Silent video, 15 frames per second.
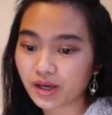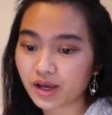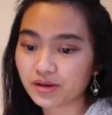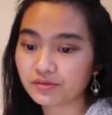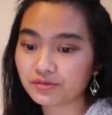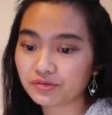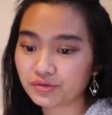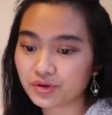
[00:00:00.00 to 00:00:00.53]

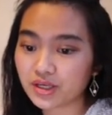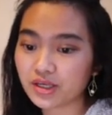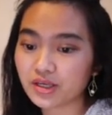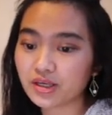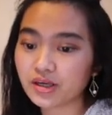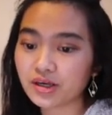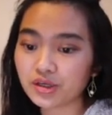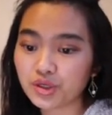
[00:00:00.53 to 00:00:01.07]
And
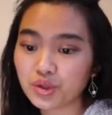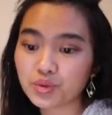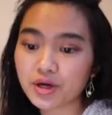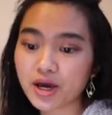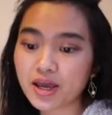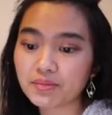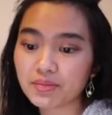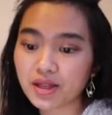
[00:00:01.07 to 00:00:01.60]
free
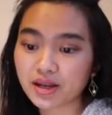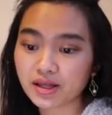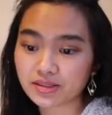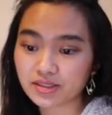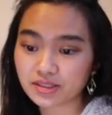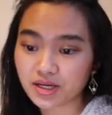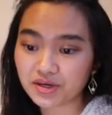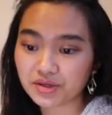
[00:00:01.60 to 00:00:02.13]
UK mainland
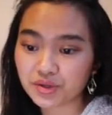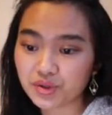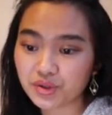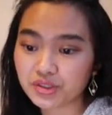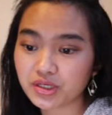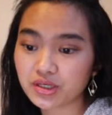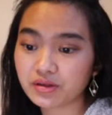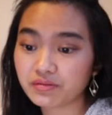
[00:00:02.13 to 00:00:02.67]

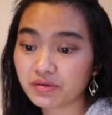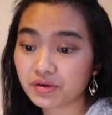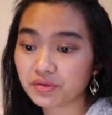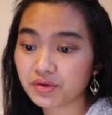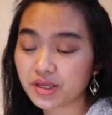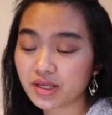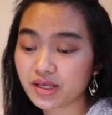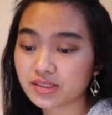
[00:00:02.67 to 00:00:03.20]
standard
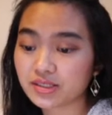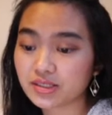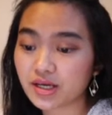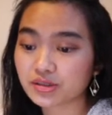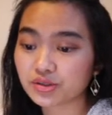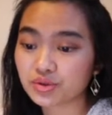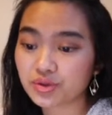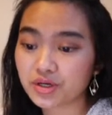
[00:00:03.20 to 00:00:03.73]
delivery is
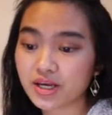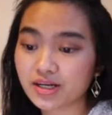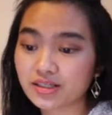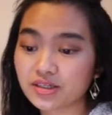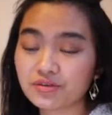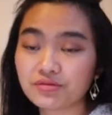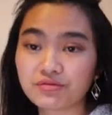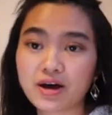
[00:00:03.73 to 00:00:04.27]
take 3
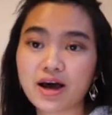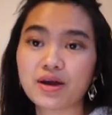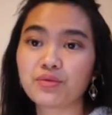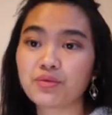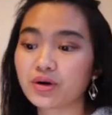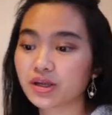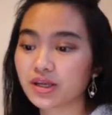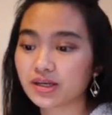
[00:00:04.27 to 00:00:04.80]
until
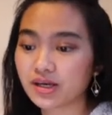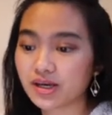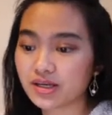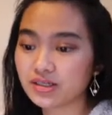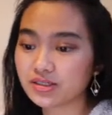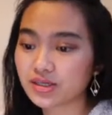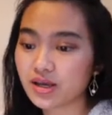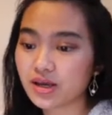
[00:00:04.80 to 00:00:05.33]
5 working
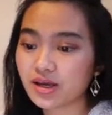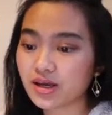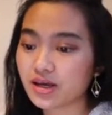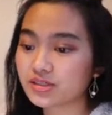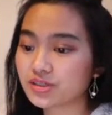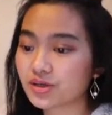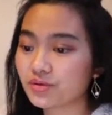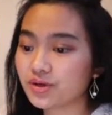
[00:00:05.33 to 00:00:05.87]
days,
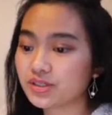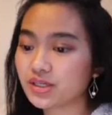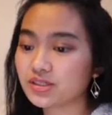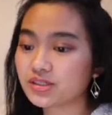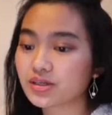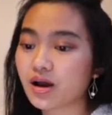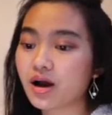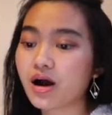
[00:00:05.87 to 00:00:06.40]
and so it
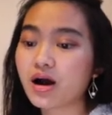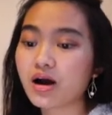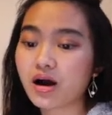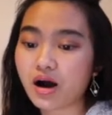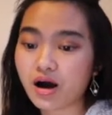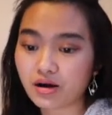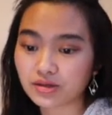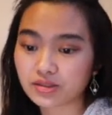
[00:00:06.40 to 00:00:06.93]
is
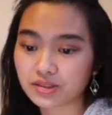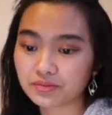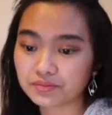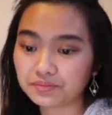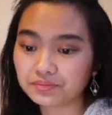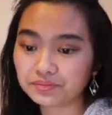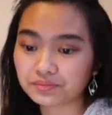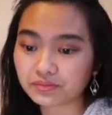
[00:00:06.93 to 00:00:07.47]

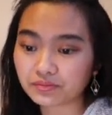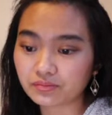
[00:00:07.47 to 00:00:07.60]
awesome.